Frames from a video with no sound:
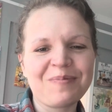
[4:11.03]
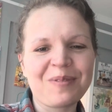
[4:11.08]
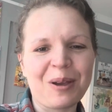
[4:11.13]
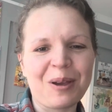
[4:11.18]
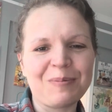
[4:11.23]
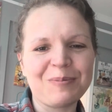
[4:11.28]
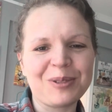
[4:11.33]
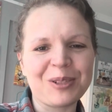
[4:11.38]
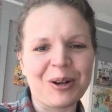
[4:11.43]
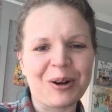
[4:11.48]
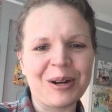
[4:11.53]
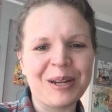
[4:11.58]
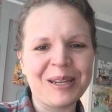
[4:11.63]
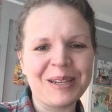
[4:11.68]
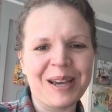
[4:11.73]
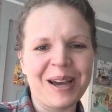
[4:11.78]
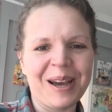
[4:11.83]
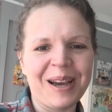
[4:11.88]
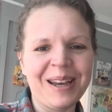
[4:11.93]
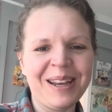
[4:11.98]
I'm sorry,
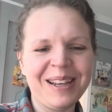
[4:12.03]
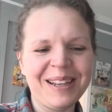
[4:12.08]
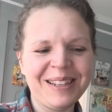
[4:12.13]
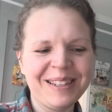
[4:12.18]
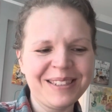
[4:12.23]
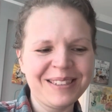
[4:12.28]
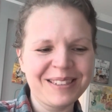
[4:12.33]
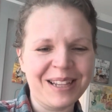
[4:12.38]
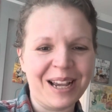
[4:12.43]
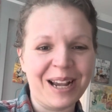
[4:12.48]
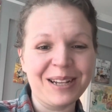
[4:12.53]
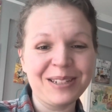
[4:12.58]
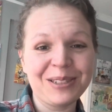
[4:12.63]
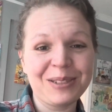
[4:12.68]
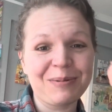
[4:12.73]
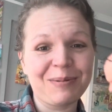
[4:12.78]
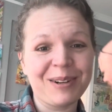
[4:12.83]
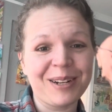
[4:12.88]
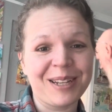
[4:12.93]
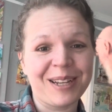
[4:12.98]
guys. I
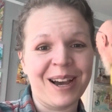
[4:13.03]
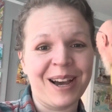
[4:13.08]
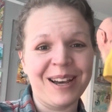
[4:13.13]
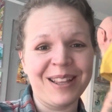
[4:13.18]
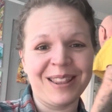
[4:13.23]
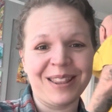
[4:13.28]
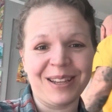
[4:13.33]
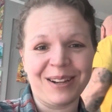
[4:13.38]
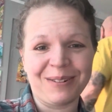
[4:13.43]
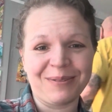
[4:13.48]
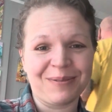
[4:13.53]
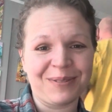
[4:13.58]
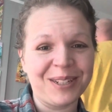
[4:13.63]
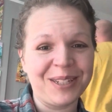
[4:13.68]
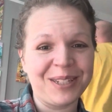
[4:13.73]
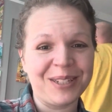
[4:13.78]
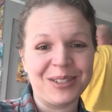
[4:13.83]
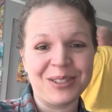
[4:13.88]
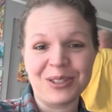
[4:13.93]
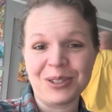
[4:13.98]
swear to God, they're
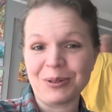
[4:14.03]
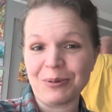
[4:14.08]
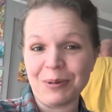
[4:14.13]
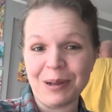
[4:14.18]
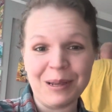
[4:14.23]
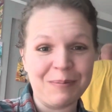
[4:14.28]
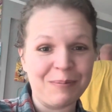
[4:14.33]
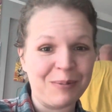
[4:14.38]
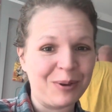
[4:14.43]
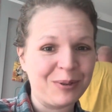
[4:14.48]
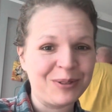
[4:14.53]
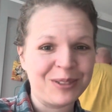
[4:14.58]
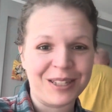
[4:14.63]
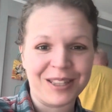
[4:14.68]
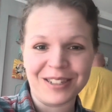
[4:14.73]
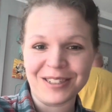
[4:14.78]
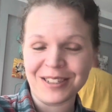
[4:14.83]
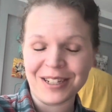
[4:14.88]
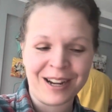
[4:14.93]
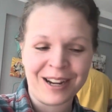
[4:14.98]
really sweet most of
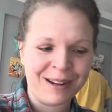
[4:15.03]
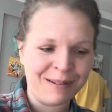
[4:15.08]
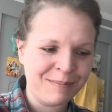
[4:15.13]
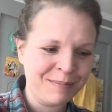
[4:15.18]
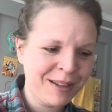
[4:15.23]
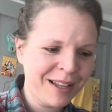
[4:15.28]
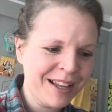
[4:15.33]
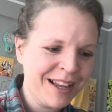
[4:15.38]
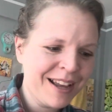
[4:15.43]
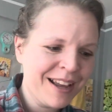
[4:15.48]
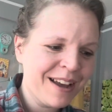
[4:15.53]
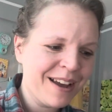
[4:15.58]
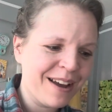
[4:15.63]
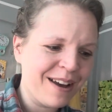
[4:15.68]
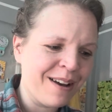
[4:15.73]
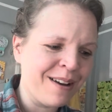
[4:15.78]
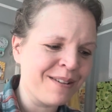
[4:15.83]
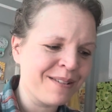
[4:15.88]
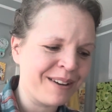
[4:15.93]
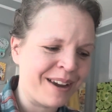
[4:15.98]
the time.
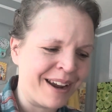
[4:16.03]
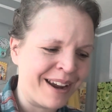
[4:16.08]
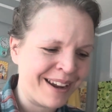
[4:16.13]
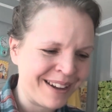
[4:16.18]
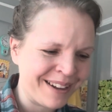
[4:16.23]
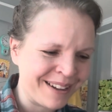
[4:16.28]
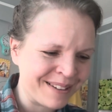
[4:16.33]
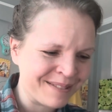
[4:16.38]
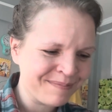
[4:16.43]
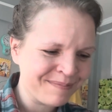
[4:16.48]
Okay.